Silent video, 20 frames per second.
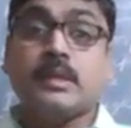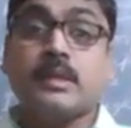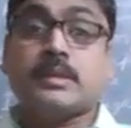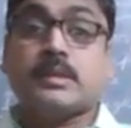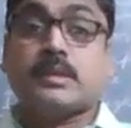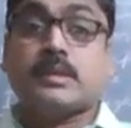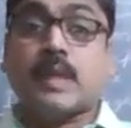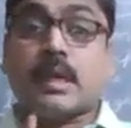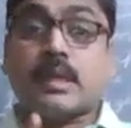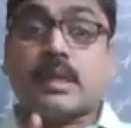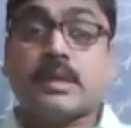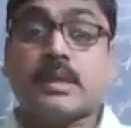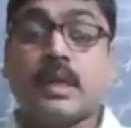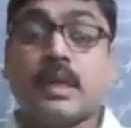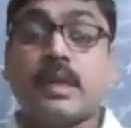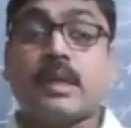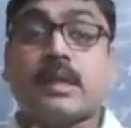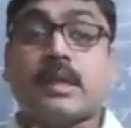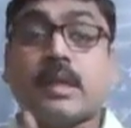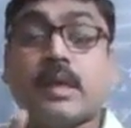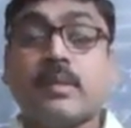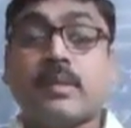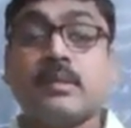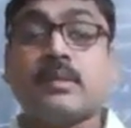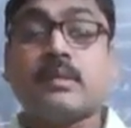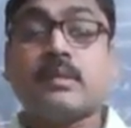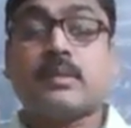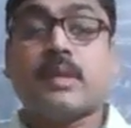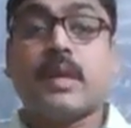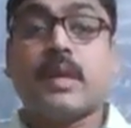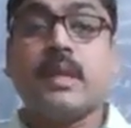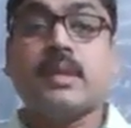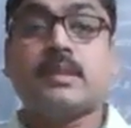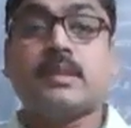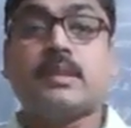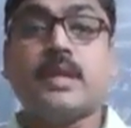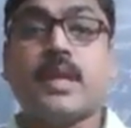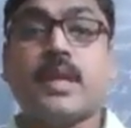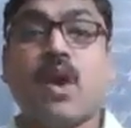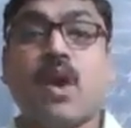section
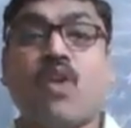10(3)(c)